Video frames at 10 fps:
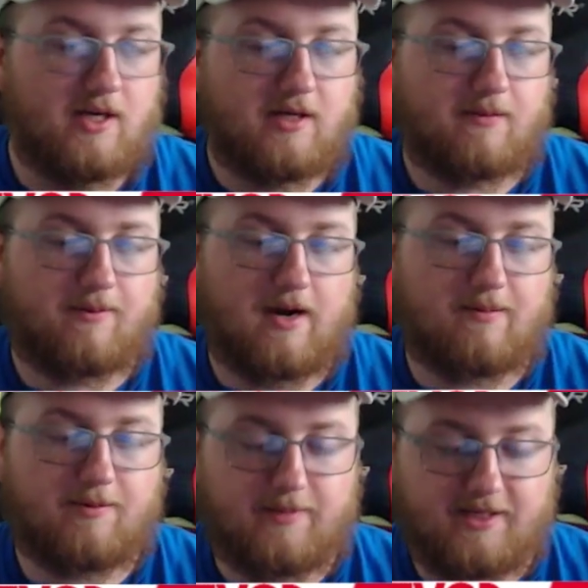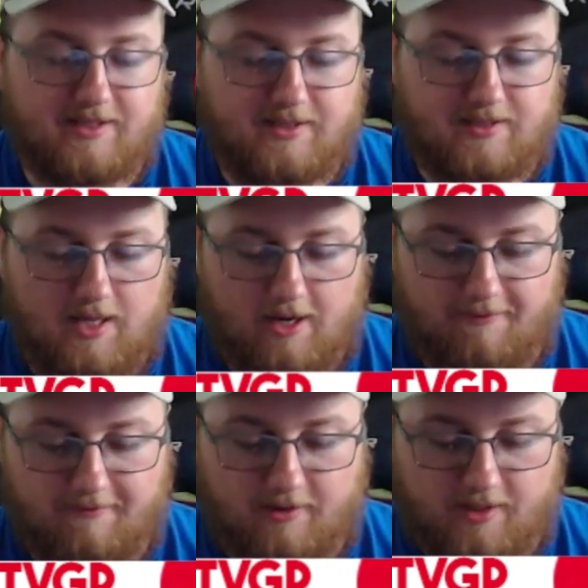The problem is I
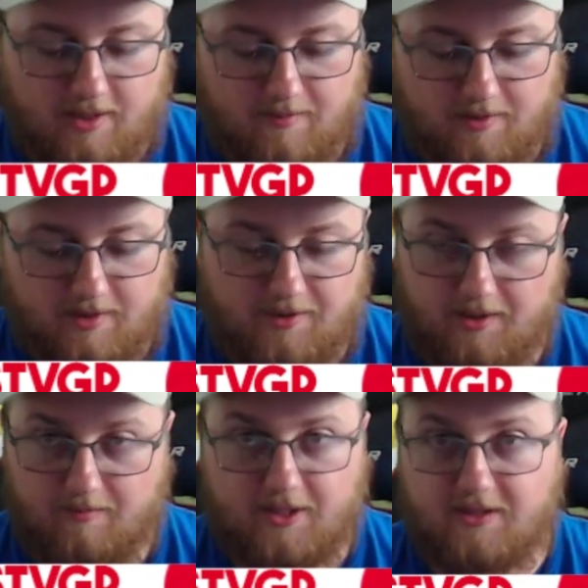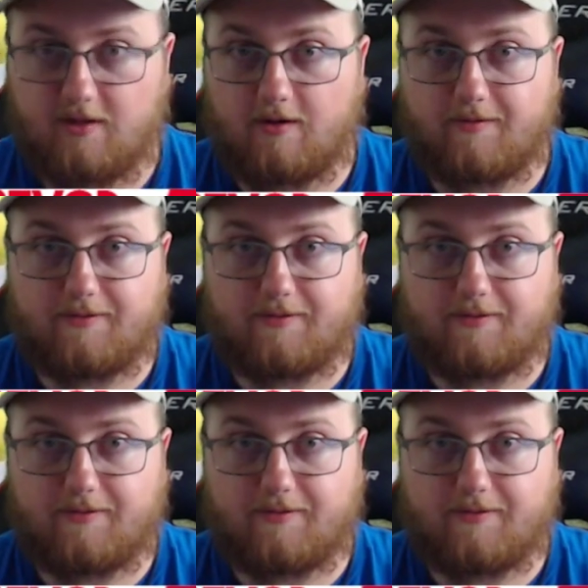feel like I'm limiting myself